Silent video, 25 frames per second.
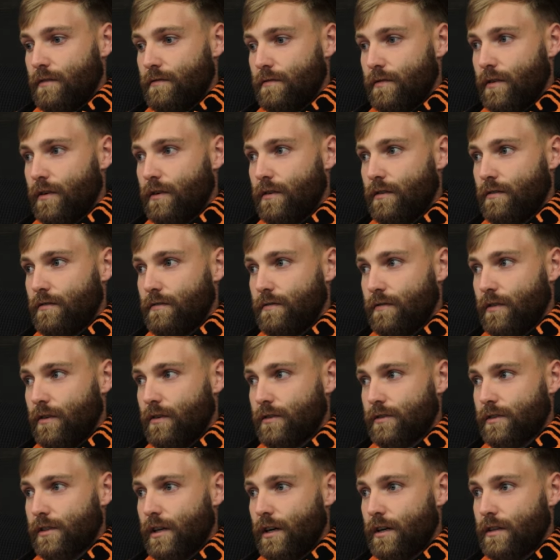for
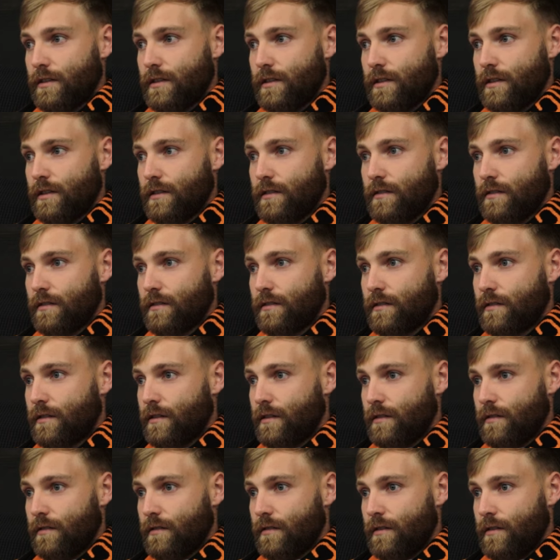Saturday, and
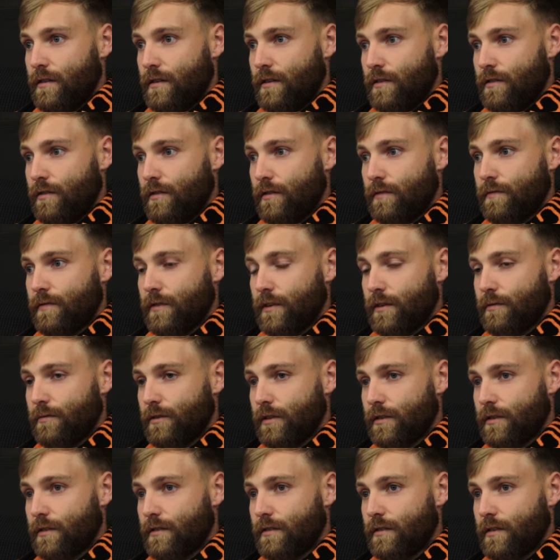hopefully
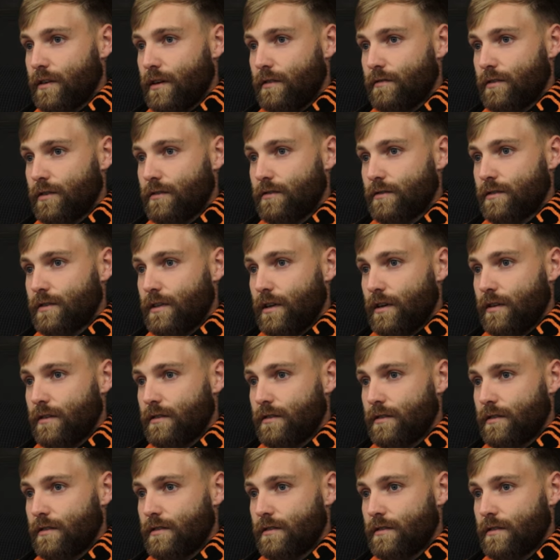we can have a good start
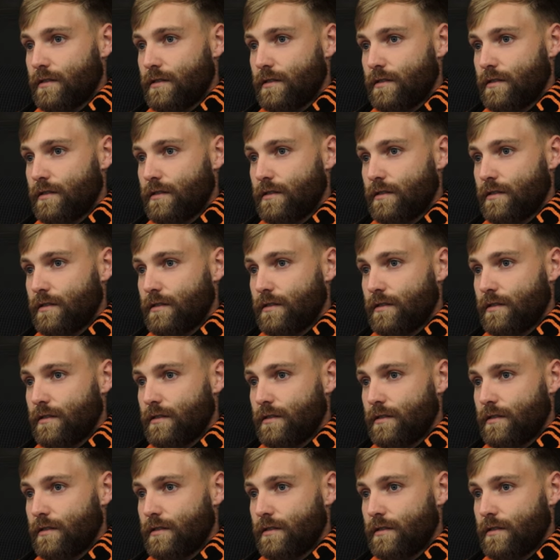of the season.